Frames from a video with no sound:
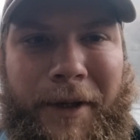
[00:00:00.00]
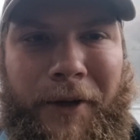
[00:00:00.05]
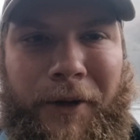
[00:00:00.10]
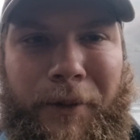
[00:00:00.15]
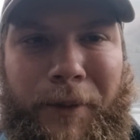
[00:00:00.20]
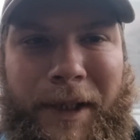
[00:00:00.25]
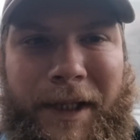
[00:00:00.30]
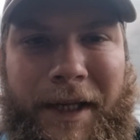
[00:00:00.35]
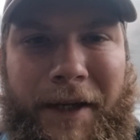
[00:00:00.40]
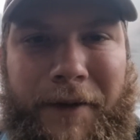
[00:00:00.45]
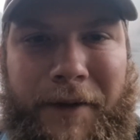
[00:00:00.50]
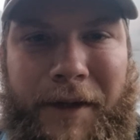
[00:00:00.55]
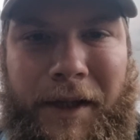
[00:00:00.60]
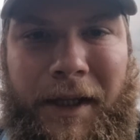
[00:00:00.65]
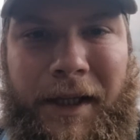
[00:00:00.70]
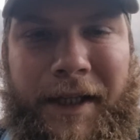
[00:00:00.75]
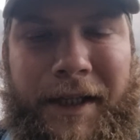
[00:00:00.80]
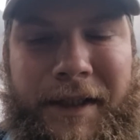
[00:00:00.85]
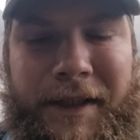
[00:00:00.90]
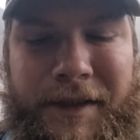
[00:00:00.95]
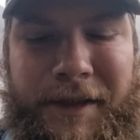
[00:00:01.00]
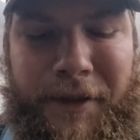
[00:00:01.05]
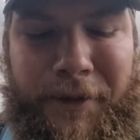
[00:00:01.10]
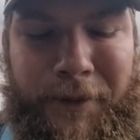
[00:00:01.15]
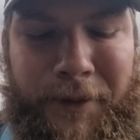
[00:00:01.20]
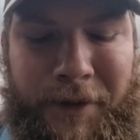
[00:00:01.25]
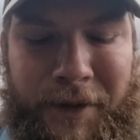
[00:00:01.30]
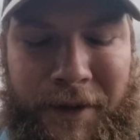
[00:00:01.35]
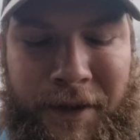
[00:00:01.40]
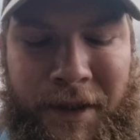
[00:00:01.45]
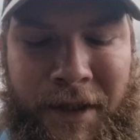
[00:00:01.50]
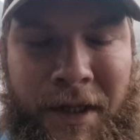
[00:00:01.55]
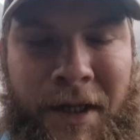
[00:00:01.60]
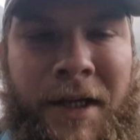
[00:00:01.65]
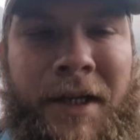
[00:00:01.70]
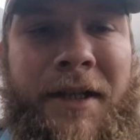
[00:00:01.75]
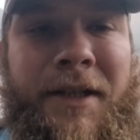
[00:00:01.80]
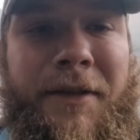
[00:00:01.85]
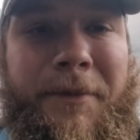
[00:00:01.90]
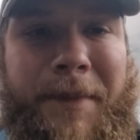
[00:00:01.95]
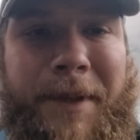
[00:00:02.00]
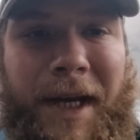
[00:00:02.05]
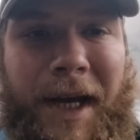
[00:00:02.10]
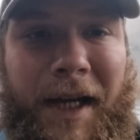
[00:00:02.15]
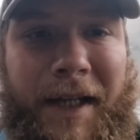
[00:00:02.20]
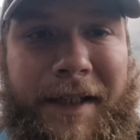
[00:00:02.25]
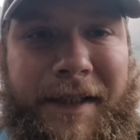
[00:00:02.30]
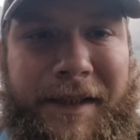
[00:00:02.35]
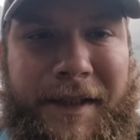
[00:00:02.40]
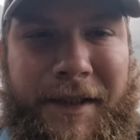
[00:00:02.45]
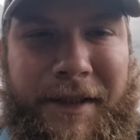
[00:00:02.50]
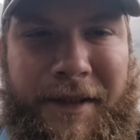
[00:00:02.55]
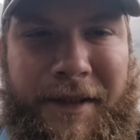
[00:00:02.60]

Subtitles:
all the way down the lake, so should be nice.